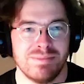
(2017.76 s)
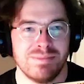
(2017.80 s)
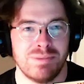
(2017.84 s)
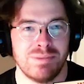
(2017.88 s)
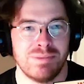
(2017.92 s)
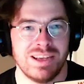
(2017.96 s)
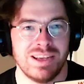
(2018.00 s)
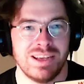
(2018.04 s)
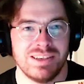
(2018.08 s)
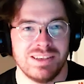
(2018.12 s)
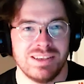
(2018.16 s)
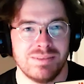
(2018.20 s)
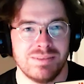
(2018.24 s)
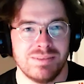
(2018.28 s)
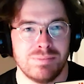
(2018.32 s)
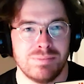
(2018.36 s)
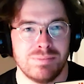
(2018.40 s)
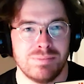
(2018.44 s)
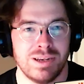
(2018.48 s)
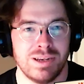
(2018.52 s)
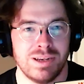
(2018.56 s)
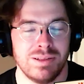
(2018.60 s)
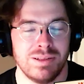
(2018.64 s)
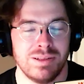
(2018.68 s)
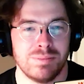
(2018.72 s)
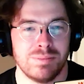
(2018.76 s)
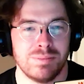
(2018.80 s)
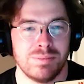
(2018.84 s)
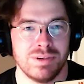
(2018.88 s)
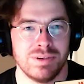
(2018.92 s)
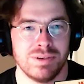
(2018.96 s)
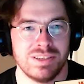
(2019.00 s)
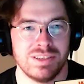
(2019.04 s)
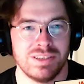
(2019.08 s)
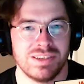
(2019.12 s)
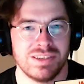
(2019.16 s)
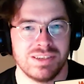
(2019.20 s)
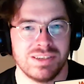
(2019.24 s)
the Bridge is just number 1. They
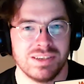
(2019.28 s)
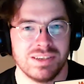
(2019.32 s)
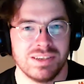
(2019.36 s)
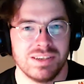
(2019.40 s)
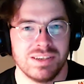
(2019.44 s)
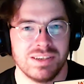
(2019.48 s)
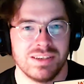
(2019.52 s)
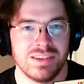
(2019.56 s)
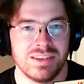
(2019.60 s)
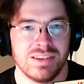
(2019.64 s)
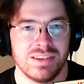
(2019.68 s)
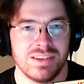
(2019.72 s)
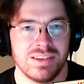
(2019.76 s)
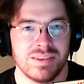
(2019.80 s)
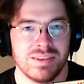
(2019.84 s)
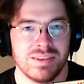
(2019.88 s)
go nuts for it.